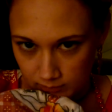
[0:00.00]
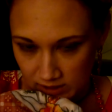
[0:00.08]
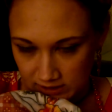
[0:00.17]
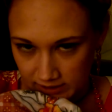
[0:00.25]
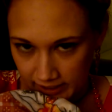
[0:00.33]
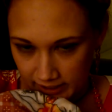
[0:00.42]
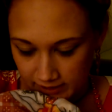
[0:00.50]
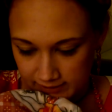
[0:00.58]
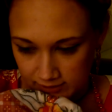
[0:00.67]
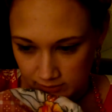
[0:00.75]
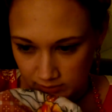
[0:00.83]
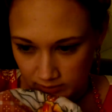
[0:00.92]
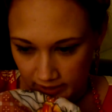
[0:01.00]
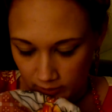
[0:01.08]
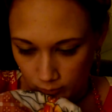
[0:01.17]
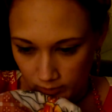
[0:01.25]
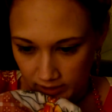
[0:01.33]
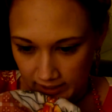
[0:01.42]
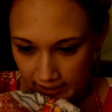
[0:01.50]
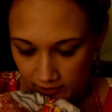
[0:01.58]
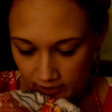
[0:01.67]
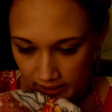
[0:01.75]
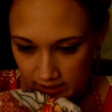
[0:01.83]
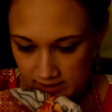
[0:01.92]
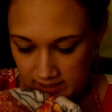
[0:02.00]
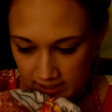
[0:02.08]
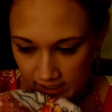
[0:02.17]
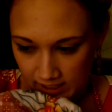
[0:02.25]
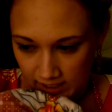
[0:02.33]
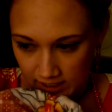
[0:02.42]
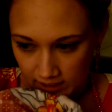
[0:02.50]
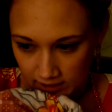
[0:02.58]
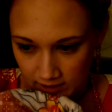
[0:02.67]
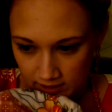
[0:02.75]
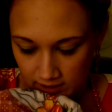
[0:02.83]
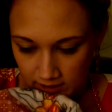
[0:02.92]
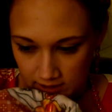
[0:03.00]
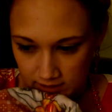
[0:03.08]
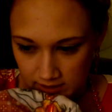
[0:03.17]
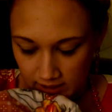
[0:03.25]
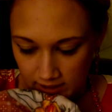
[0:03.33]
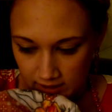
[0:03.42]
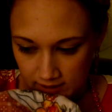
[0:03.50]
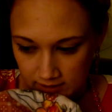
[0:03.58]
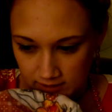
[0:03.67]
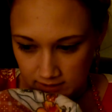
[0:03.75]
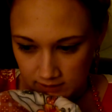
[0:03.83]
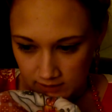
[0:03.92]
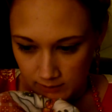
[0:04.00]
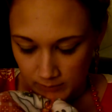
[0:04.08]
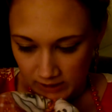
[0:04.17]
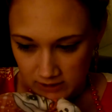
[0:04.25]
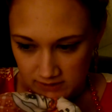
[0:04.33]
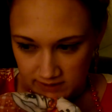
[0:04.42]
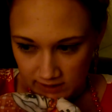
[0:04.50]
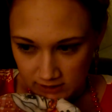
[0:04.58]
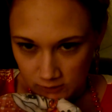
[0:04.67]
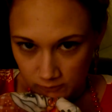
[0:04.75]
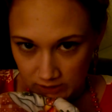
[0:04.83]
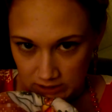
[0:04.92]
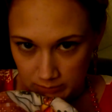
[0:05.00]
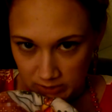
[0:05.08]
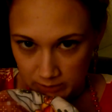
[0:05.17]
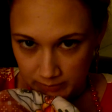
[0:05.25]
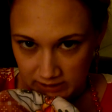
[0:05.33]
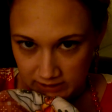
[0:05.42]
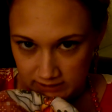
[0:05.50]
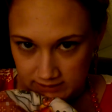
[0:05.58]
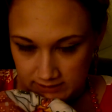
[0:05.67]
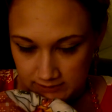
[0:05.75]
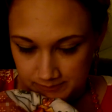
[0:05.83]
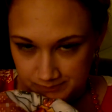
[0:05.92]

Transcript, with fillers: my legs or like work out kind of today, then it might just like defeat the purpose.